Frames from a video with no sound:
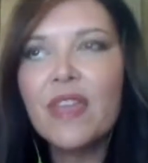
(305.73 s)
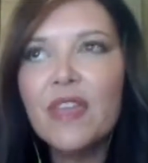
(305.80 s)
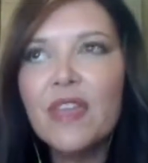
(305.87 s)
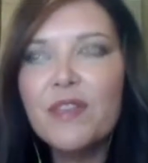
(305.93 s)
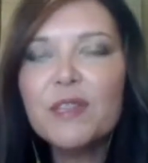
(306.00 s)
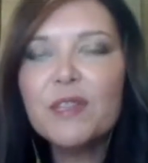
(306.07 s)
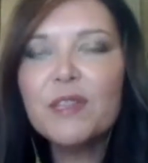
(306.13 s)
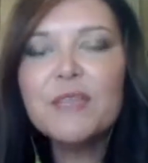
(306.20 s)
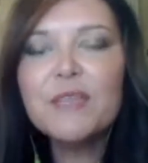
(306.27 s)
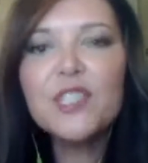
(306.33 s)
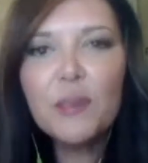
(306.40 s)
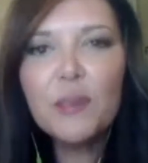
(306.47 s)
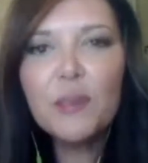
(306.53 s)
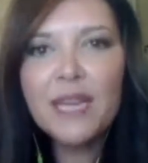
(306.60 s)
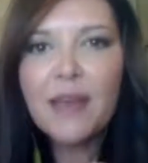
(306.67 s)
There's been
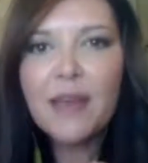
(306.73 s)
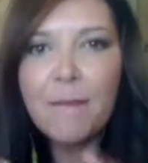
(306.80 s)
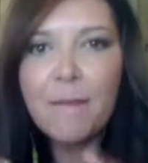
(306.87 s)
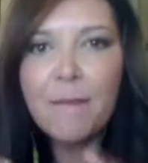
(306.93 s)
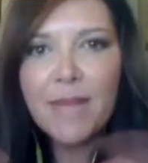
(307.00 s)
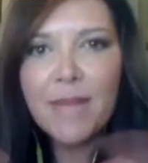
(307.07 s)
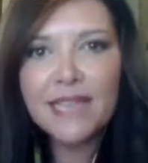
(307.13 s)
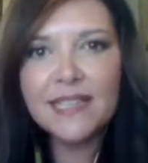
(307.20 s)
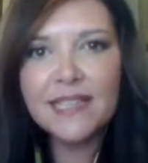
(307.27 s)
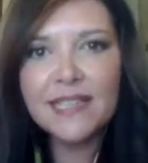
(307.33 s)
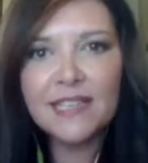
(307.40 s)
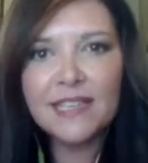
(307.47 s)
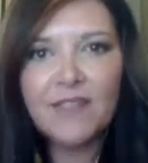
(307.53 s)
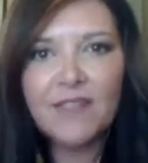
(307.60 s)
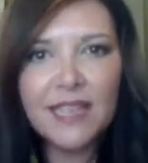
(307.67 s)
so many
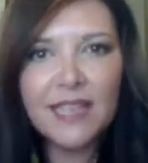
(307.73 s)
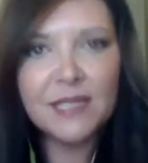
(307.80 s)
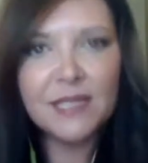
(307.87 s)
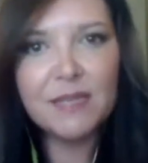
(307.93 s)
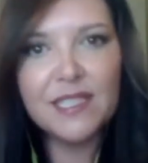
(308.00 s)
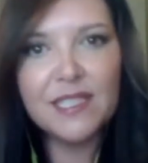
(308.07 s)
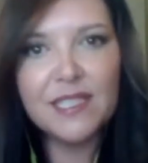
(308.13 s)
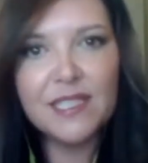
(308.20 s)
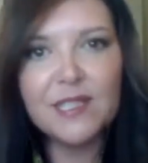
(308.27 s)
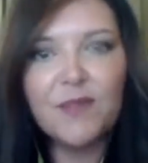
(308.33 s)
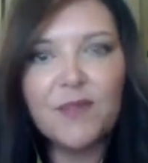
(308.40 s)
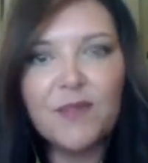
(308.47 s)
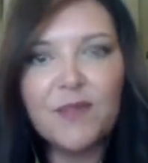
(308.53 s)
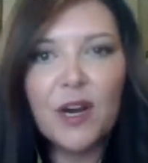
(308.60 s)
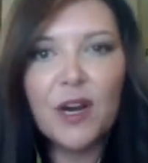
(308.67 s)
amazing advancements as
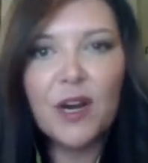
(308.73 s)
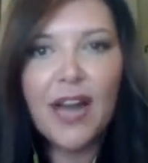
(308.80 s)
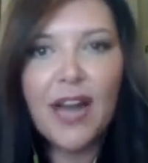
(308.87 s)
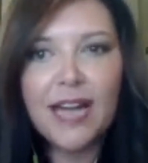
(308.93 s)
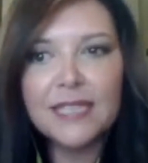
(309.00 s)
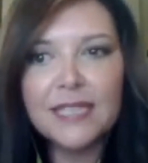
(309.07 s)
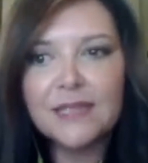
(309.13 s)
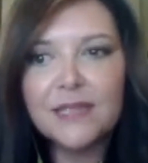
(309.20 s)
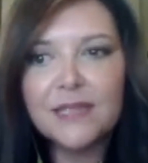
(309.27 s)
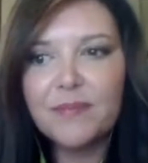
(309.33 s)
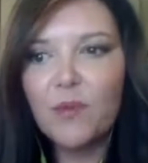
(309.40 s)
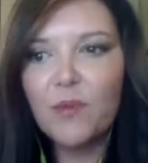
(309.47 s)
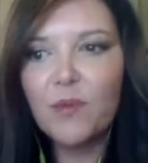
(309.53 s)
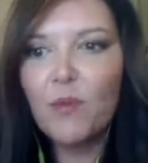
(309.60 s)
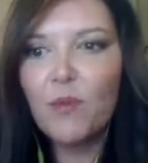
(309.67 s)
far as
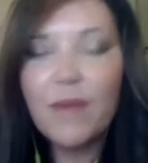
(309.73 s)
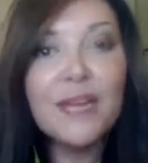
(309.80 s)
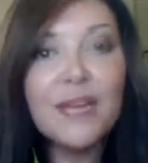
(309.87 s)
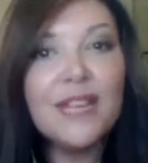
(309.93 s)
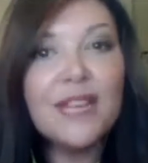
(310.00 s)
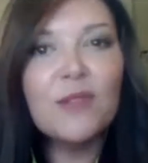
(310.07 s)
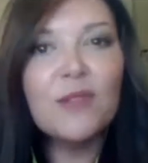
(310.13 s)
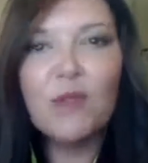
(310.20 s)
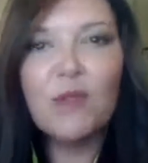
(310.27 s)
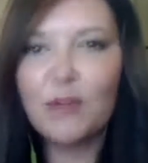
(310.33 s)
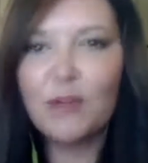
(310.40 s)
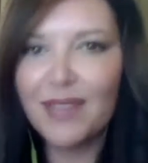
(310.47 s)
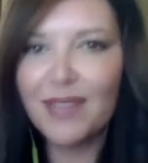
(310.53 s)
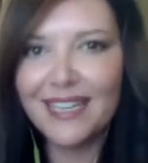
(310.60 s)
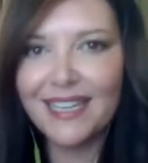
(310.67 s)
women in the
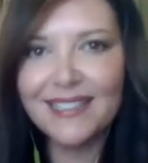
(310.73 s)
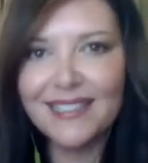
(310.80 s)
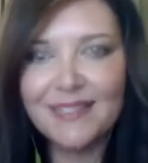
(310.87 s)
workplace.